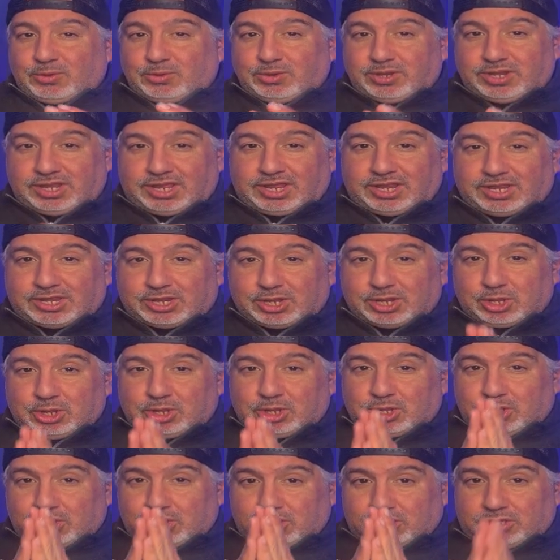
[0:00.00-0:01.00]
need
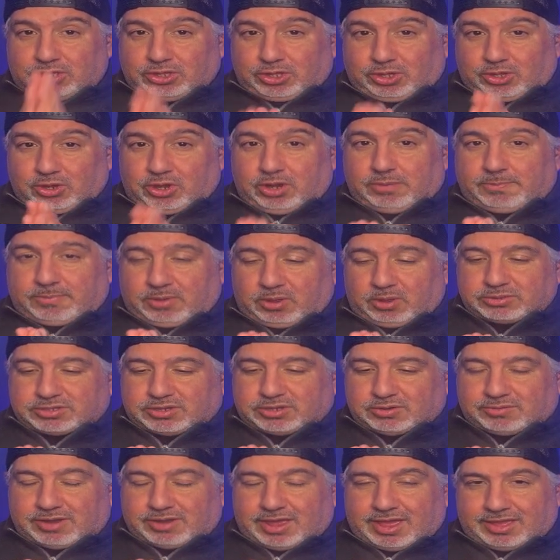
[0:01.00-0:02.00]
your boat to
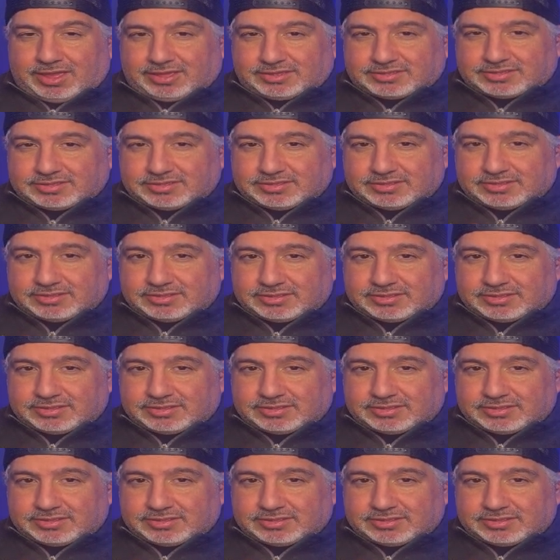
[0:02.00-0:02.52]
rise,